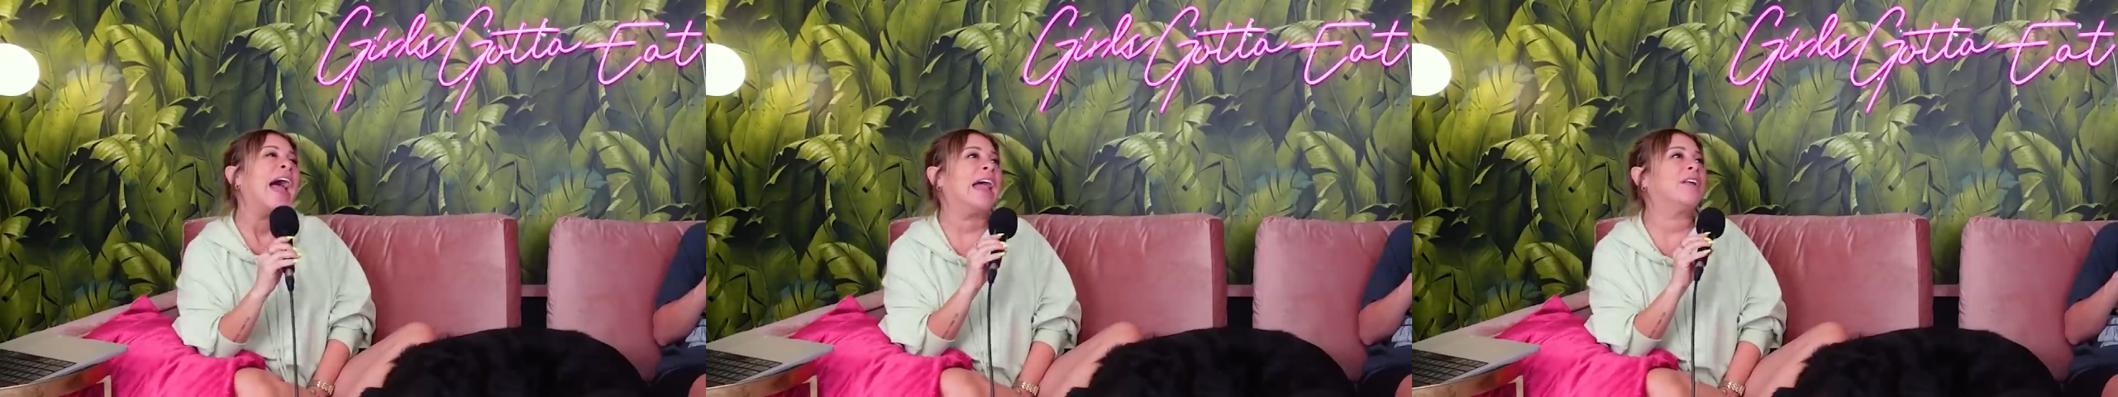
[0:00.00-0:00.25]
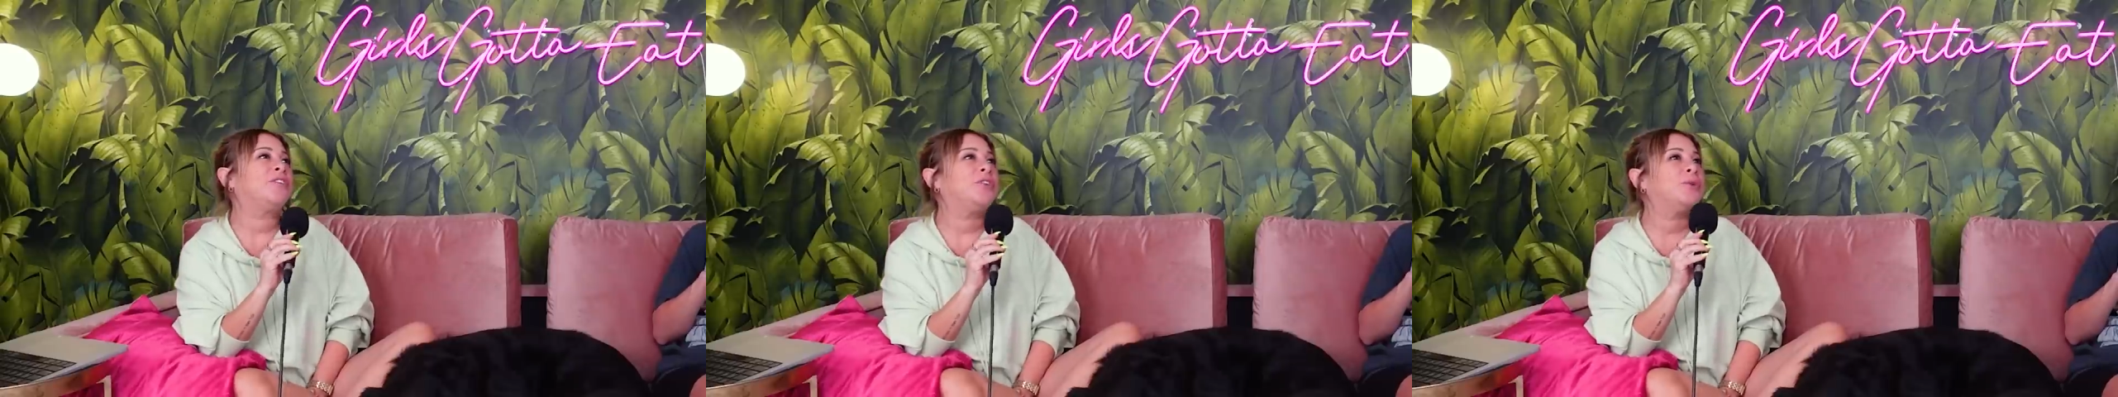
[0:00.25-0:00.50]

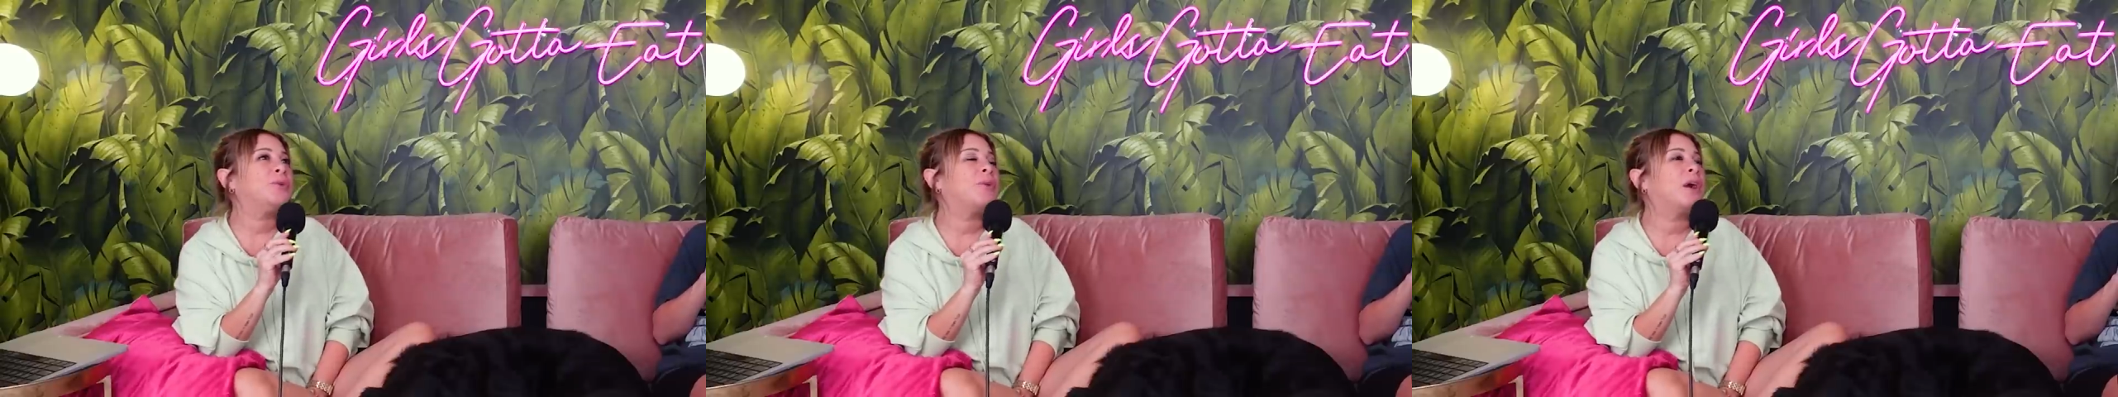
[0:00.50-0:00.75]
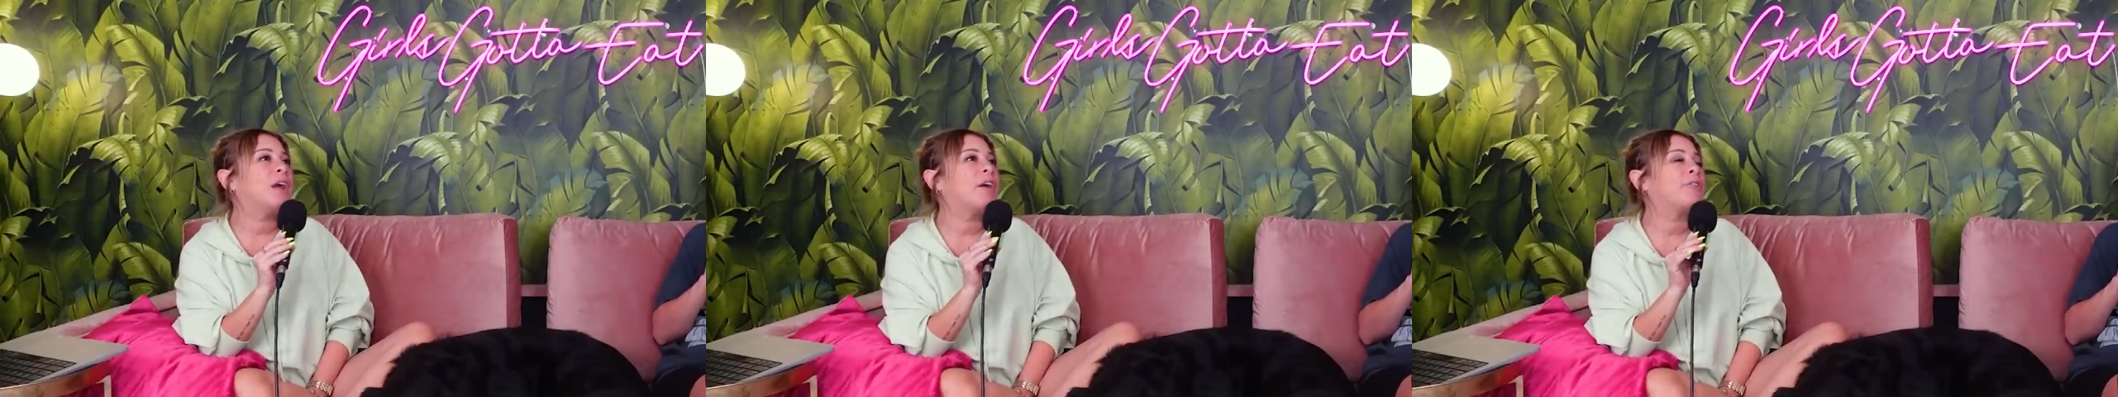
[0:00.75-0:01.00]
And if you
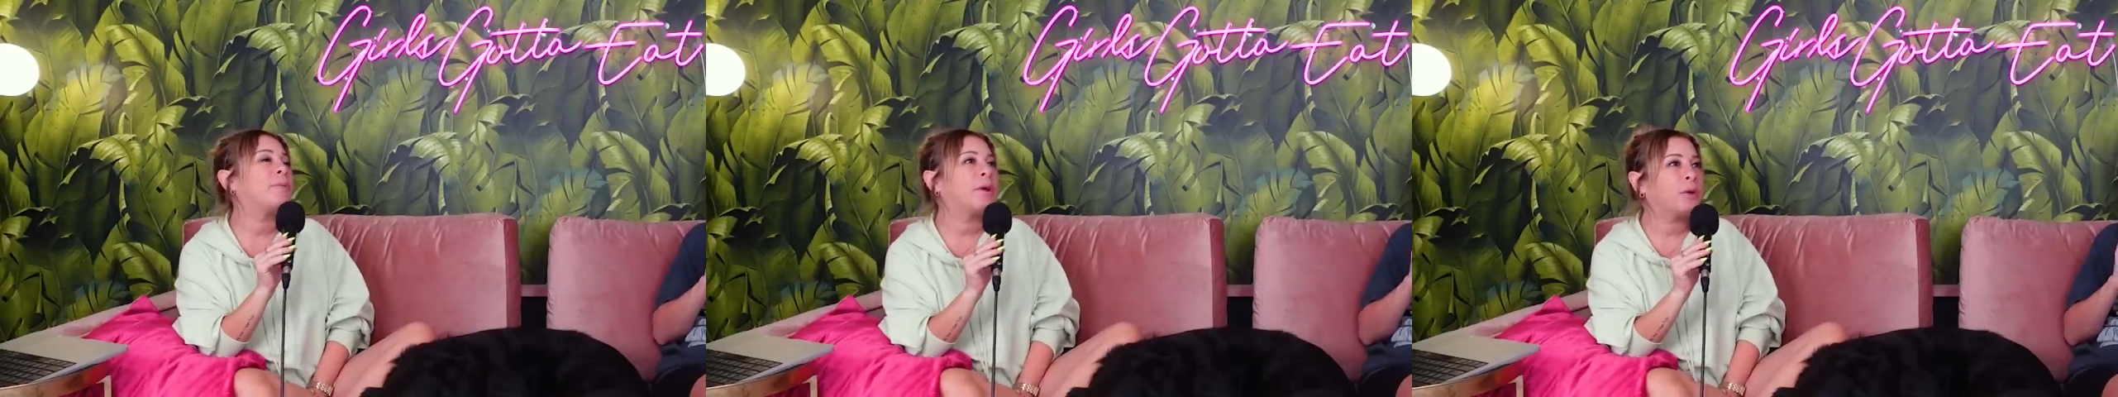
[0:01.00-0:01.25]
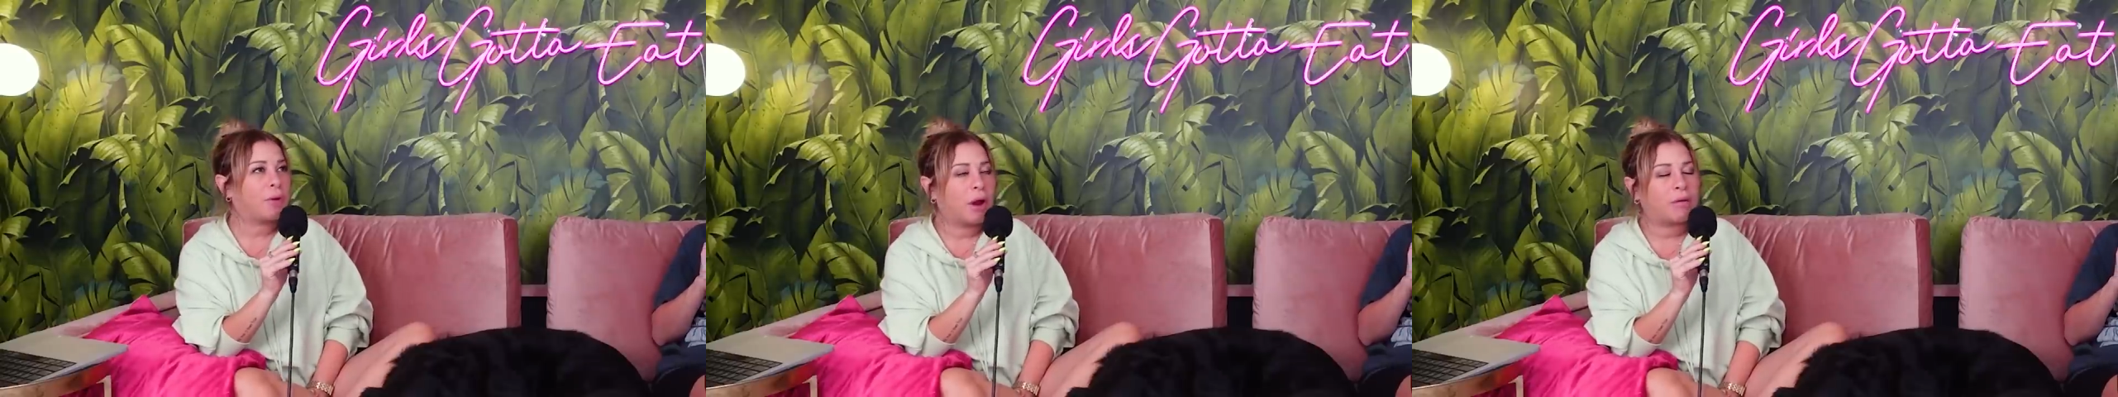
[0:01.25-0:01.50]
are not
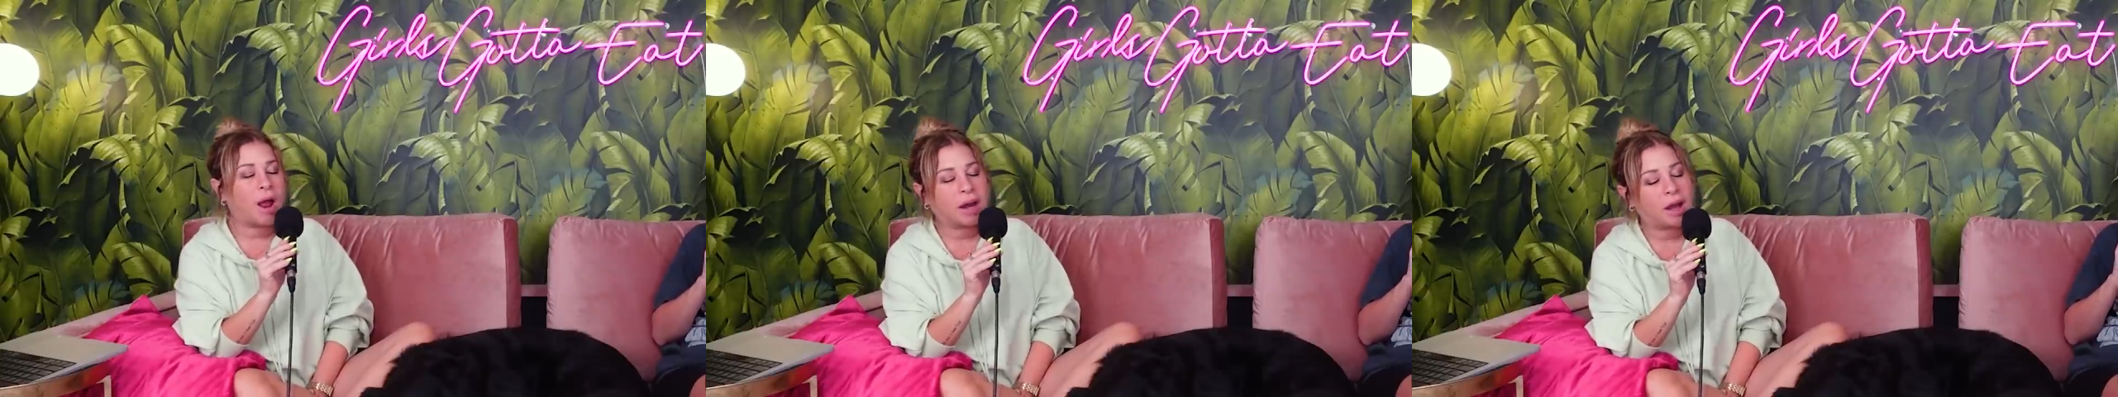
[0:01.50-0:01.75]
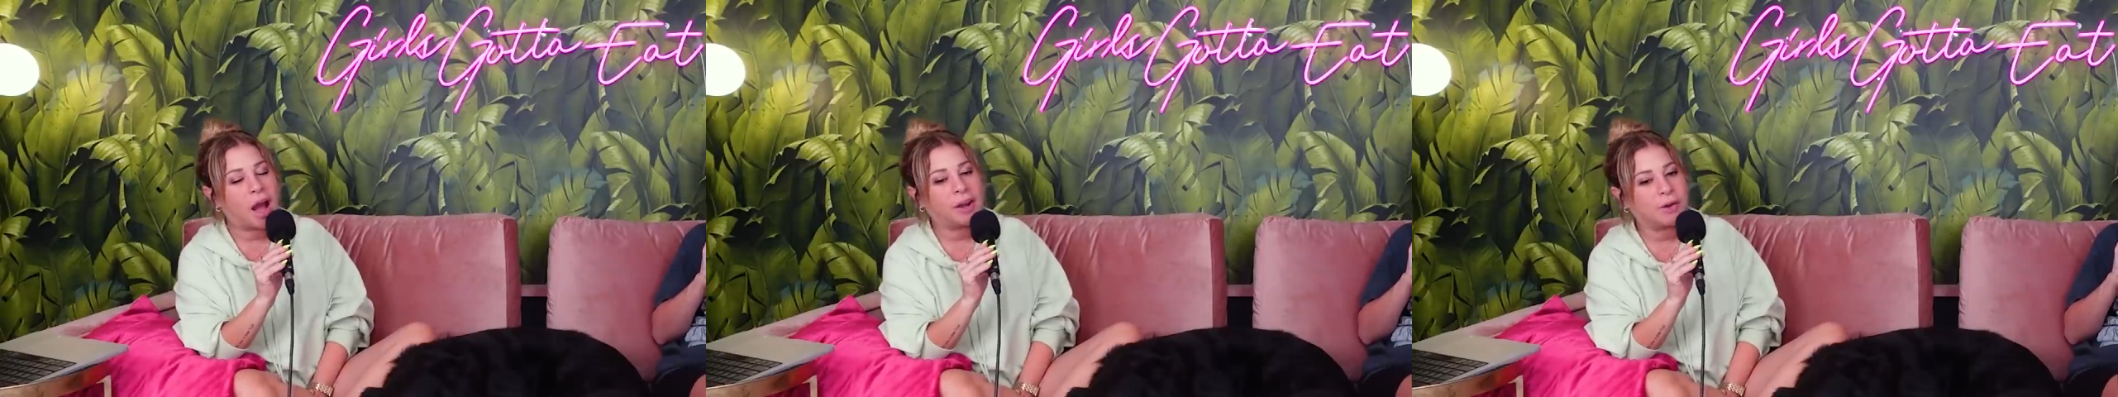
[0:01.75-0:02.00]
familiar with our
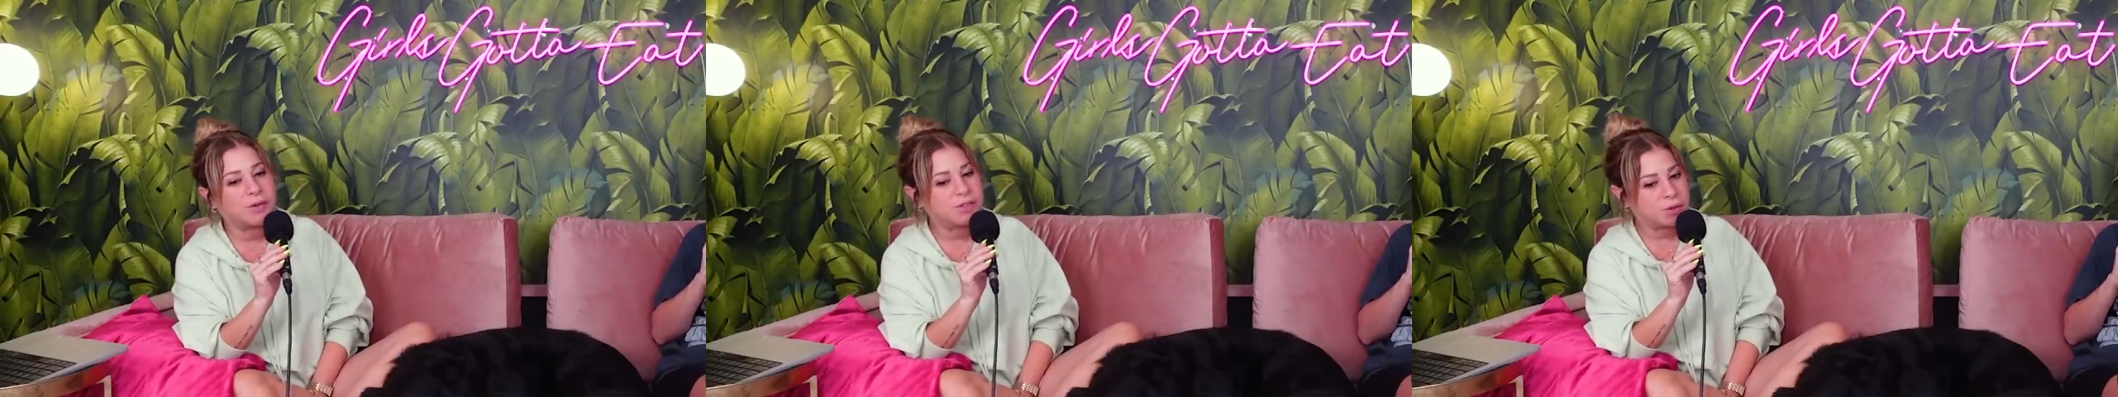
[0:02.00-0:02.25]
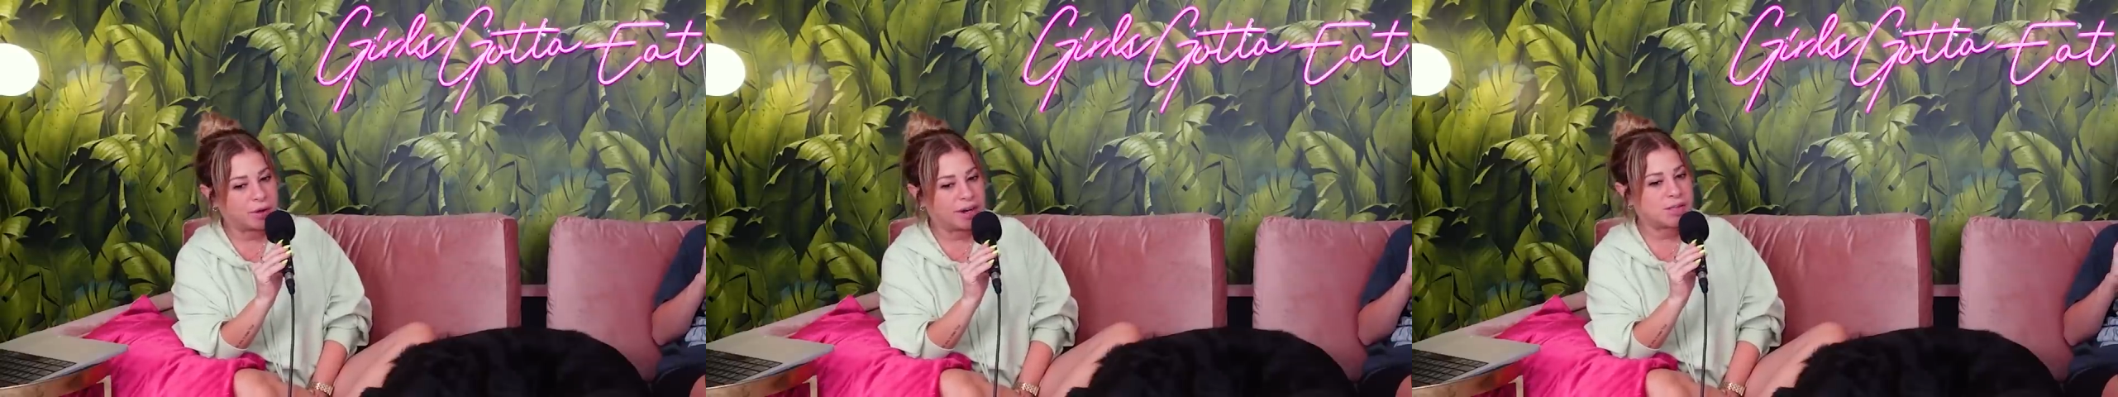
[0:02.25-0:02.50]
erotic audio
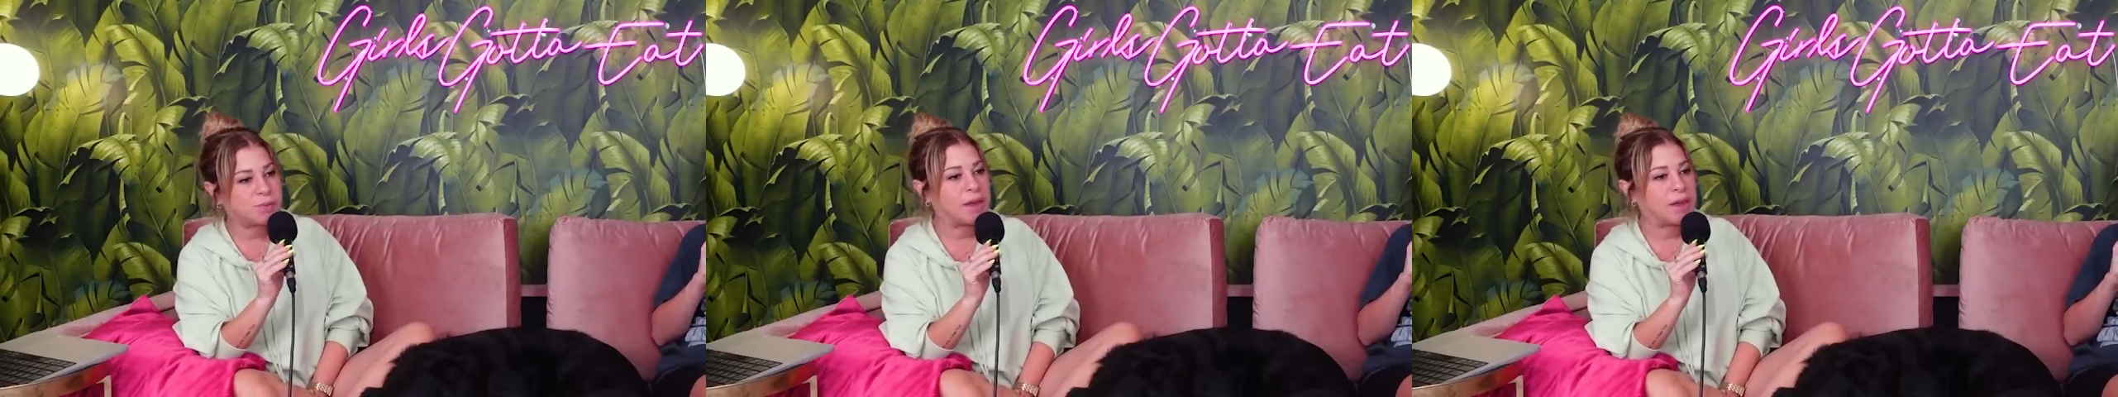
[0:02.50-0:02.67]
stories,